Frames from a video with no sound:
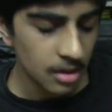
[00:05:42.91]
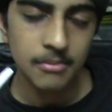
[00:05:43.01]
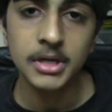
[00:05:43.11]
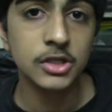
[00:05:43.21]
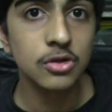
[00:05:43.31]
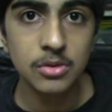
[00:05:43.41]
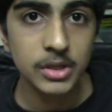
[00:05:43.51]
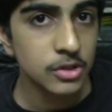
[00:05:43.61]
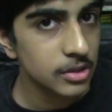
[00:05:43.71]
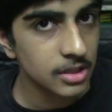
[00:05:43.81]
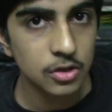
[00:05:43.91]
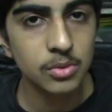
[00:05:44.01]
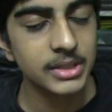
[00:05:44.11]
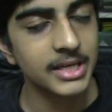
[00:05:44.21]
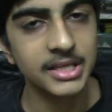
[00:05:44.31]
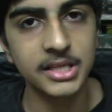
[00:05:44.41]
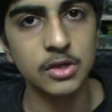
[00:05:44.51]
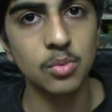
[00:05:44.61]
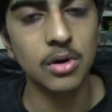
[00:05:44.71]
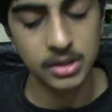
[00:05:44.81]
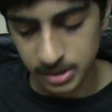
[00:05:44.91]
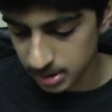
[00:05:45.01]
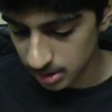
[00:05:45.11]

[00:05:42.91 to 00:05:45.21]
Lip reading: But you know what, you can go with anything you want.